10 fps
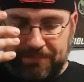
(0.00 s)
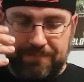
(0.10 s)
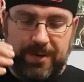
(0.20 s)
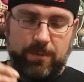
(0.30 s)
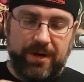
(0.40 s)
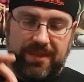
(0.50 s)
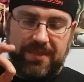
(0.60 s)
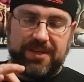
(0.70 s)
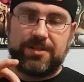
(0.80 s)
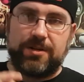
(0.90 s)
but one of the
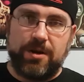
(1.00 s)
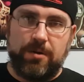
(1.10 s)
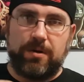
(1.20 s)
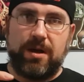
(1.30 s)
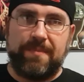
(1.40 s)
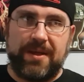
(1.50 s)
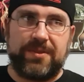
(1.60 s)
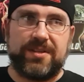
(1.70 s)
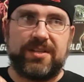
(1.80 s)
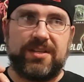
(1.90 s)
things to note about
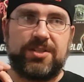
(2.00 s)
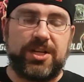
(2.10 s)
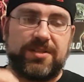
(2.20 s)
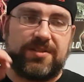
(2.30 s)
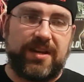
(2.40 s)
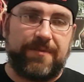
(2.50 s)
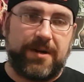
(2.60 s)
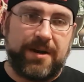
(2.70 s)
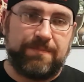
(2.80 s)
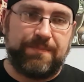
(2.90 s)
this is Justin Seifert
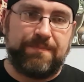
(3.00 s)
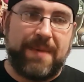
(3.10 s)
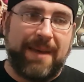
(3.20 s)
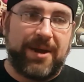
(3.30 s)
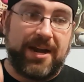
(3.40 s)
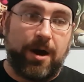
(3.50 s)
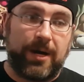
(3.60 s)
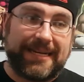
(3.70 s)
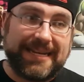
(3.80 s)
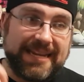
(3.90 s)
and Batmite
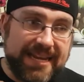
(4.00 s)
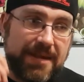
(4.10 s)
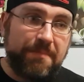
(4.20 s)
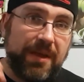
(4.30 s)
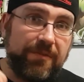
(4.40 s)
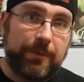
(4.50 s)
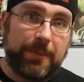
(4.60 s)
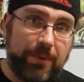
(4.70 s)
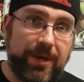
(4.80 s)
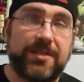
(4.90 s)
are key pivotal
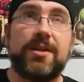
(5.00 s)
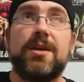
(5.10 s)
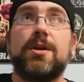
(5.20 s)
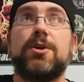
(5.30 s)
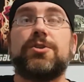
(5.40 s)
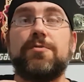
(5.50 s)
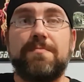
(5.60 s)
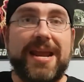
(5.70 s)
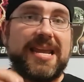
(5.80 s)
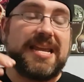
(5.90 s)
points to
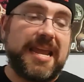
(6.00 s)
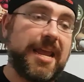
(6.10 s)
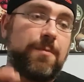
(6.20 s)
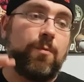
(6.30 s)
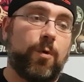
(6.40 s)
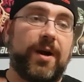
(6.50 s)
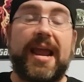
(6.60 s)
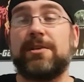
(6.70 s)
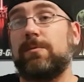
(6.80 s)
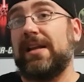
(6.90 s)
making him work
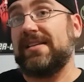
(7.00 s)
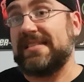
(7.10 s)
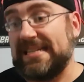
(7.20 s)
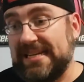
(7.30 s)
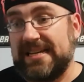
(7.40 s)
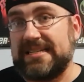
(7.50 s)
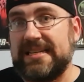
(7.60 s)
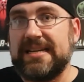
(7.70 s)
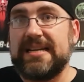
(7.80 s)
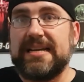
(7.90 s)
as well as he does.
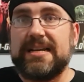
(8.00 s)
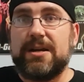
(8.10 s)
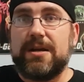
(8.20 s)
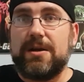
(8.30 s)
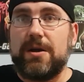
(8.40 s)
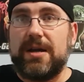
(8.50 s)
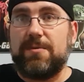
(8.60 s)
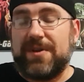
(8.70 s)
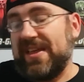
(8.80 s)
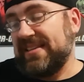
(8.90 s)

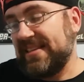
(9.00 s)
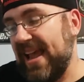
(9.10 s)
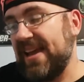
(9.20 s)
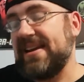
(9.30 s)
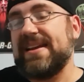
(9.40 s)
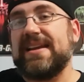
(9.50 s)
With that said,